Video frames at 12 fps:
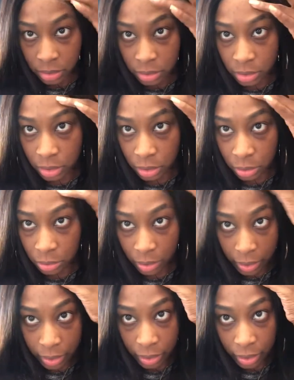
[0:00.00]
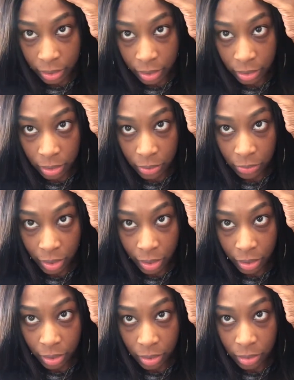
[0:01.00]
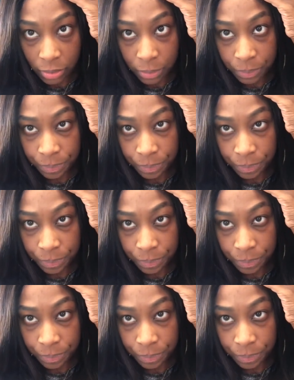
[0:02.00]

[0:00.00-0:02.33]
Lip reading: It's the glue right there. I can get that off of alcohol.